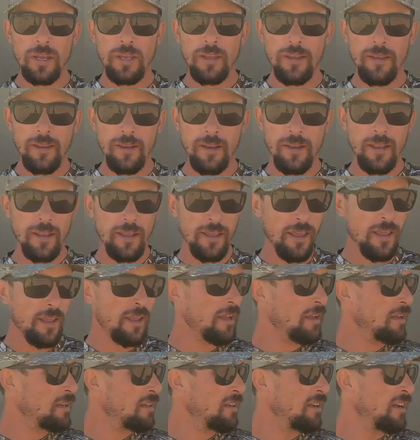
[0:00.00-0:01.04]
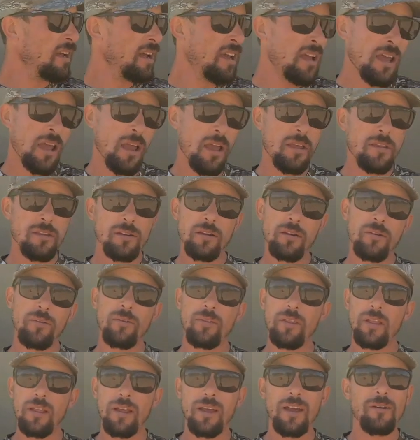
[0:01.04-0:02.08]
in, and you
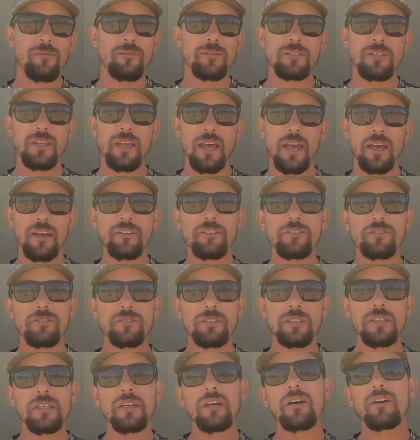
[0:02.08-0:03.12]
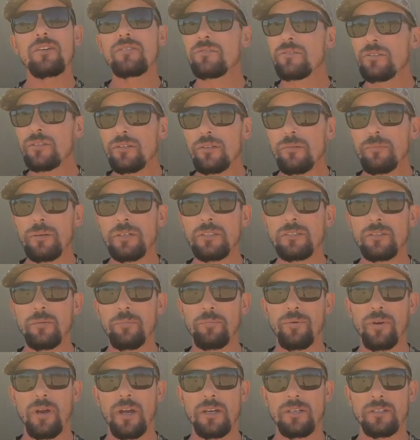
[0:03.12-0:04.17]
know, I was actually a little bit
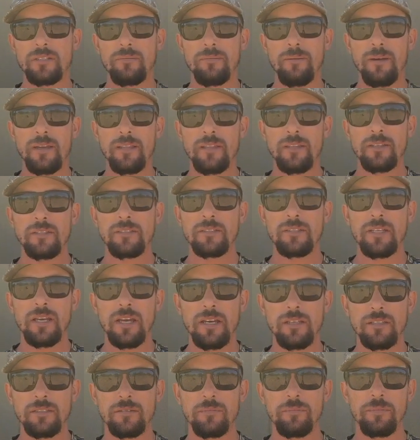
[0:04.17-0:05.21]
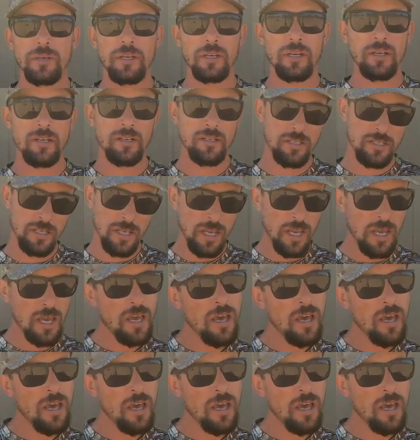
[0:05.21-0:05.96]
surprised by this test, because